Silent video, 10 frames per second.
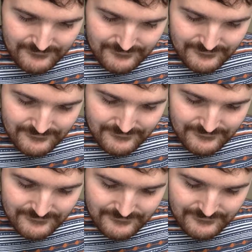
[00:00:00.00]

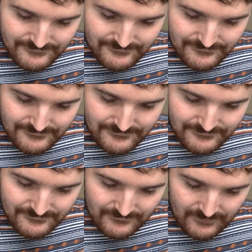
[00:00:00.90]

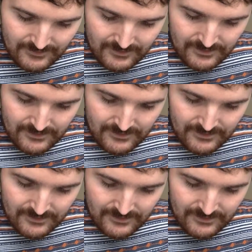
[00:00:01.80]
No one is speaking in this clip.